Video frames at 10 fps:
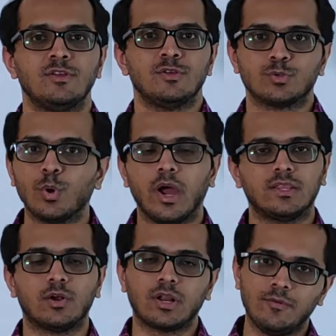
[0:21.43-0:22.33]
So I
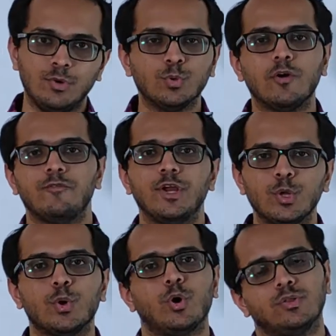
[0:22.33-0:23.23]
thought I will do a
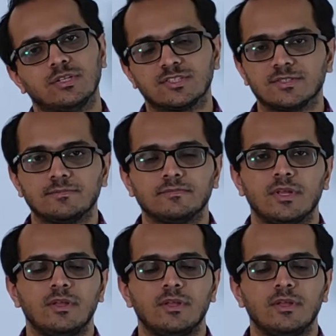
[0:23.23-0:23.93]
video on this.